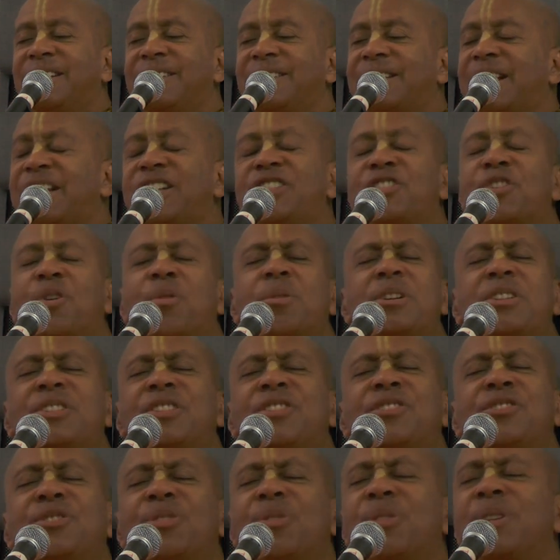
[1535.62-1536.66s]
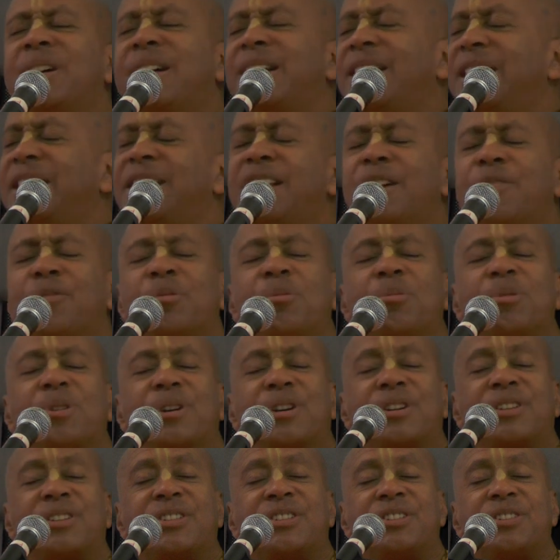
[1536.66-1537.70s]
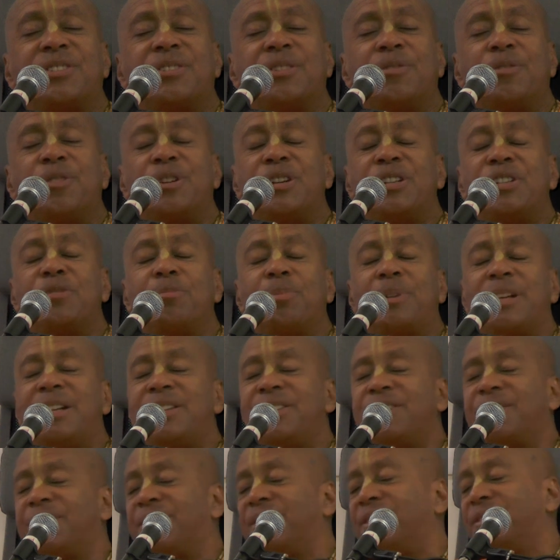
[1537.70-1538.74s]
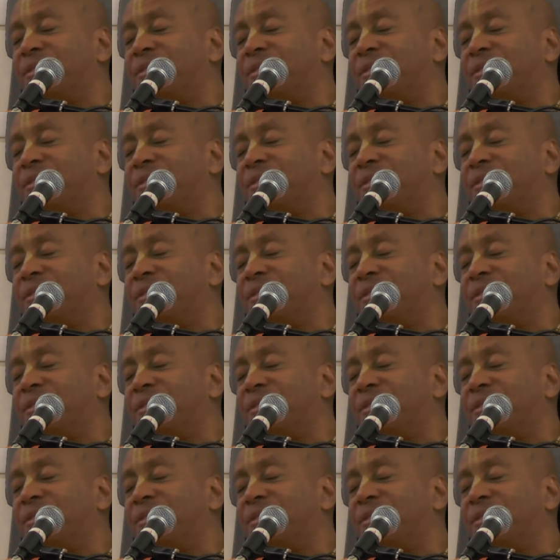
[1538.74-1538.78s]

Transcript: that he's always enjoying. He never works for his pleasure.